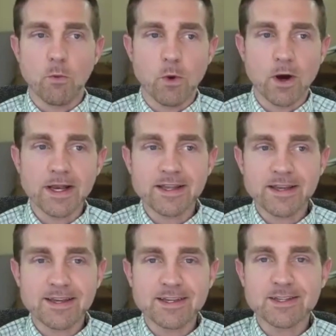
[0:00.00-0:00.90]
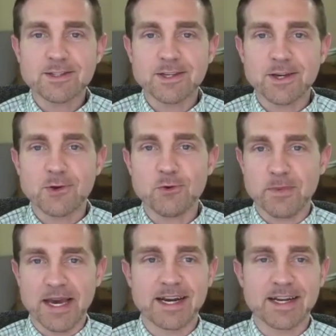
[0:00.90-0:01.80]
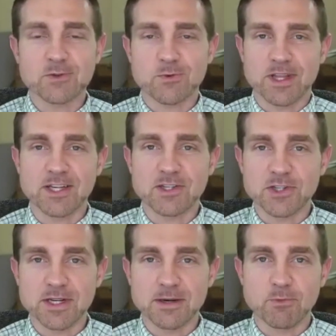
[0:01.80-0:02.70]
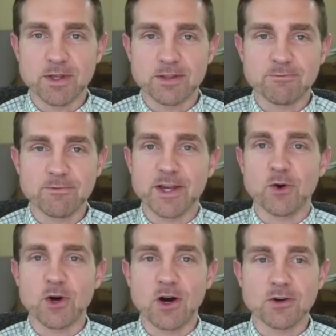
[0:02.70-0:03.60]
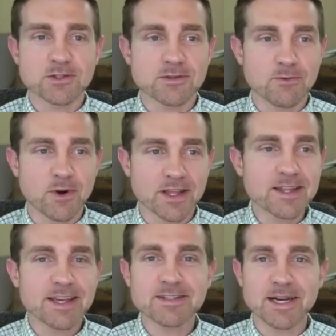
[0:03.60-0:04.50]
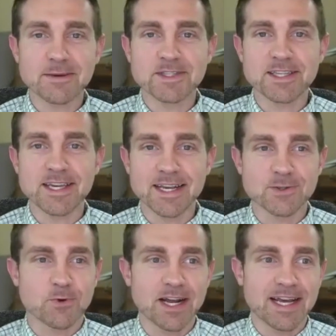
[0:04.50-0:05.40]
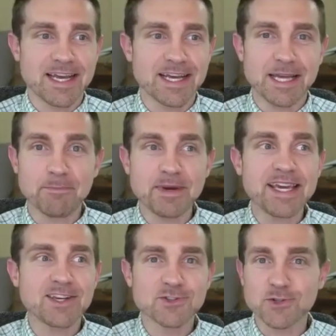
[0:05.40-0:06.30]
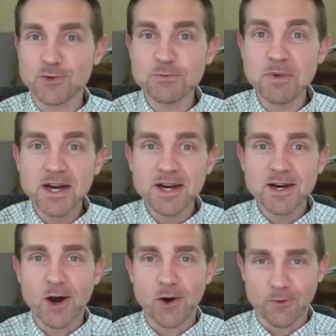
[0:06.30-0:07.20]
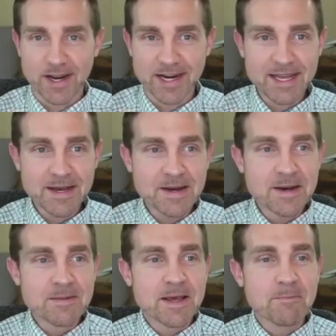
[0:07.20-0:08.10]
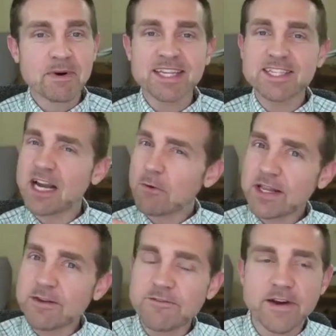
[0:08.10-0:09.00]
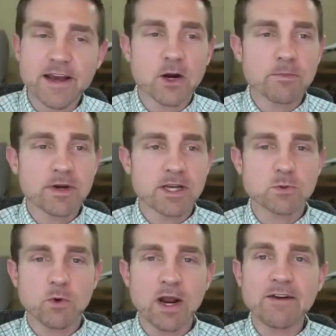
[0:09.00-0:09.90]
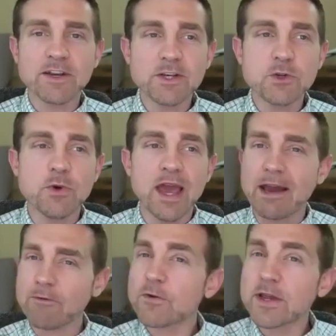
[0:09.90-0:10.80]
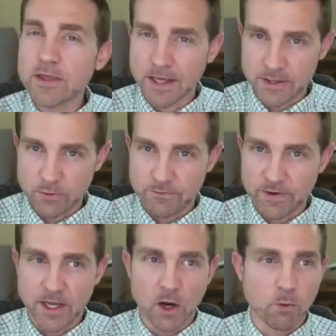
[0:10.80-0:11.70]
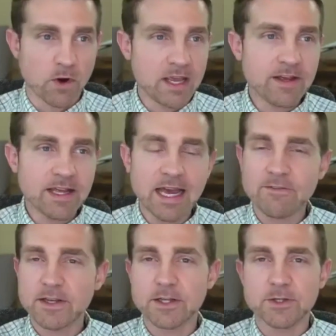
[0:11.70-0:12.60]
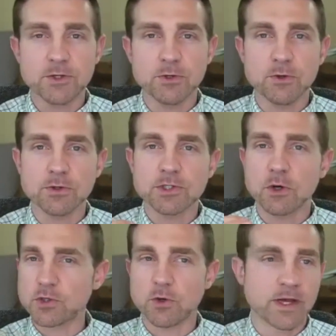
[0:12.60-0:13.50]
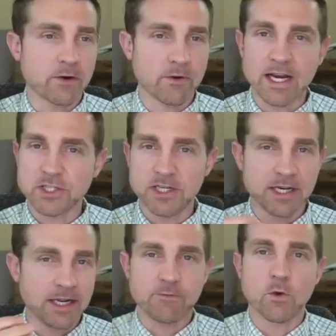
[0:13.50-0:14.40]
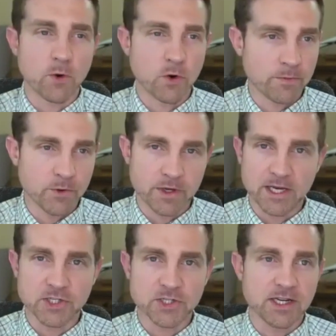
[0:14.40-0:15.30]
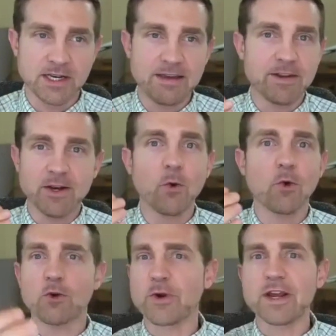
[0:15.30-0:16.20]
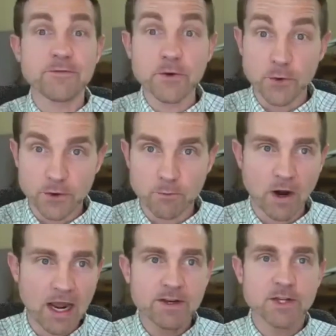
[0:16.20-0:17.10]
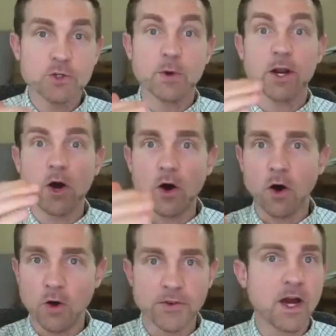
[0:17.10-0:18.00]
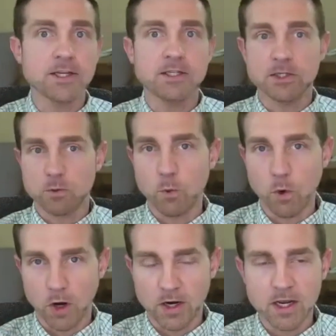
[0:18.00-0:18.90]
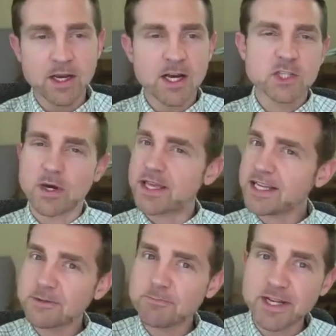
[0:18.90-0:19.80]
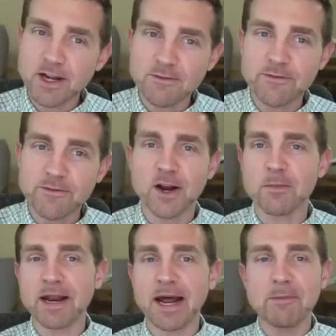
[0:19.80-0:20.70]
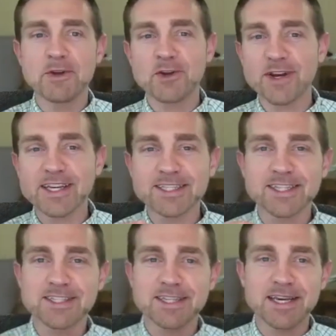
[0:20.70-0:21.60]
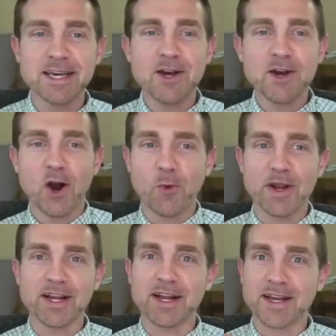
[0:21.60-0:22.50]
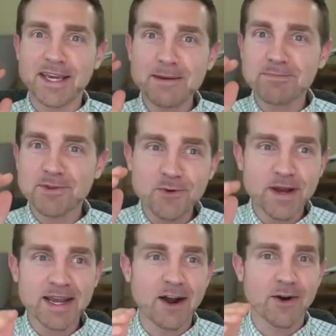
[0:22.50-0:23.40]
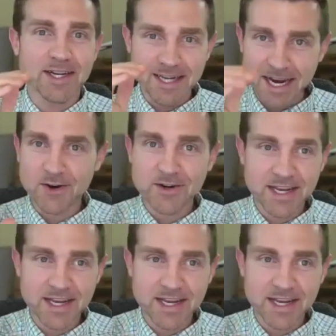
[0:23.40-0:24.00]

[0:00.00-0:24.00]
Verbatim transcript: what is humanity's relationship with video calls one of the things that i'm seeing is we're kind of hitting peak zoom already but it's not really fair because we're having to do everything through video. We're even having to do social interaction and informal communication and even ordering food. We're having to do it all, not just work. So I think it's a bit unfair, but I'm curious to see are we going to keep doing our entire